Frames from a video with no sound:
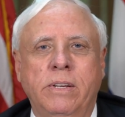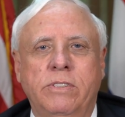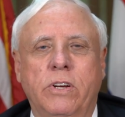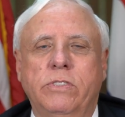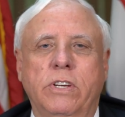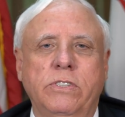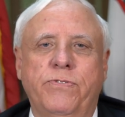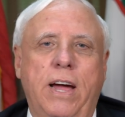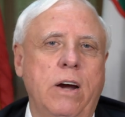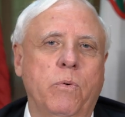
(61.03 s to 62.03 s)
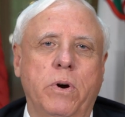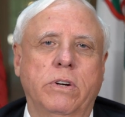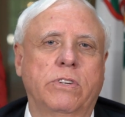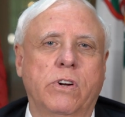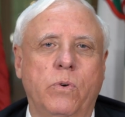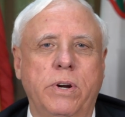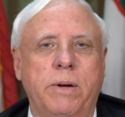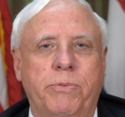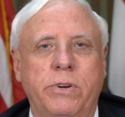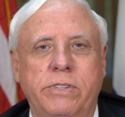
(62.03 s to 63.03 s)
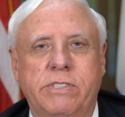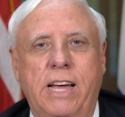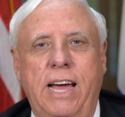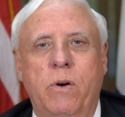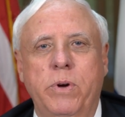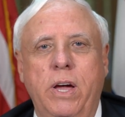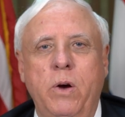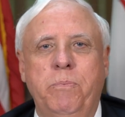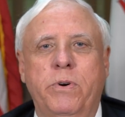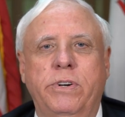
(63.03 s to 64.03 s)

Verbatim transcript: So, as those fireworks are going up through the sky, we hope you're